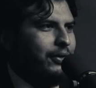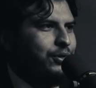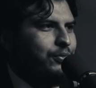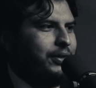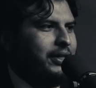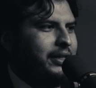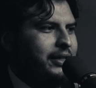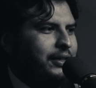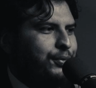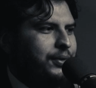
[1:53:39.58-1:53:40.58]
You
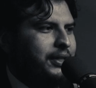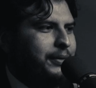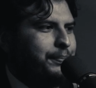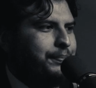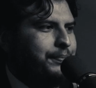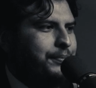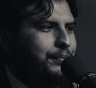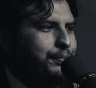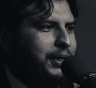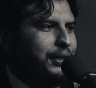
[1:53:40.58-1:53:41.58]
really
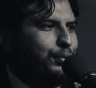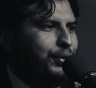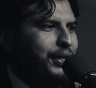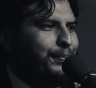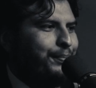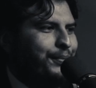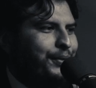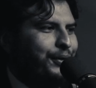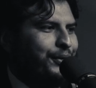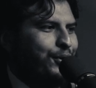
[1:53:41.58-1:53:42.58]
picked 3
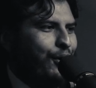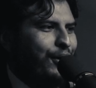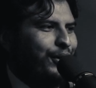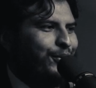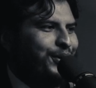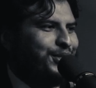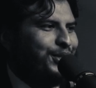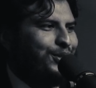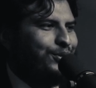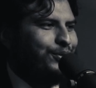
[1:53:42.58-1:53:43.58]
gnarly ones
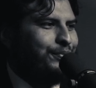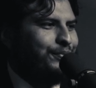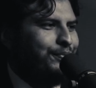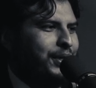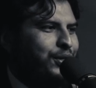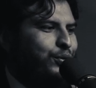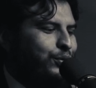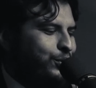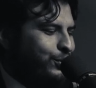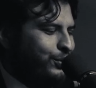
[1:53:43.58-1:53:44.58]
and
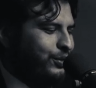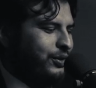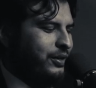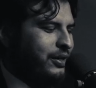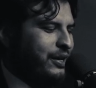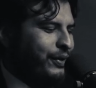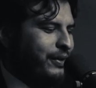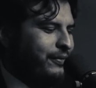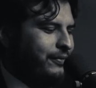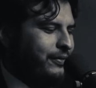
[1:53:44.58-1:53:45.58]
it went
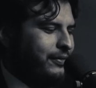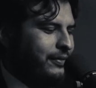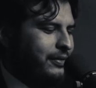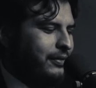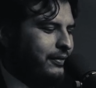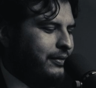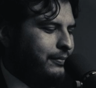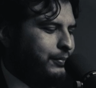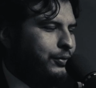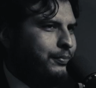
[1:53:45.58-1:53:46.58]

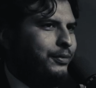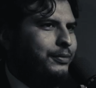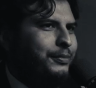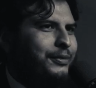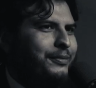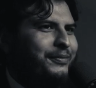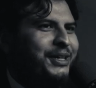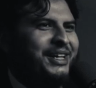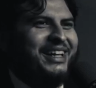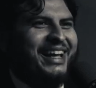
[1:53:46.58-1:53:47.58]
boom, boom, boom.
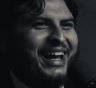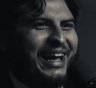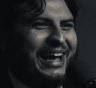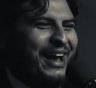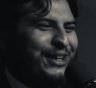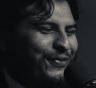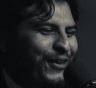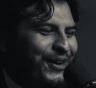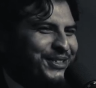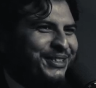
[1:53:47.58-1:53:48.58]
As
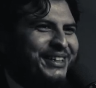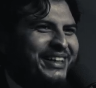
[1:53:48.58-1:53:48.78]
far as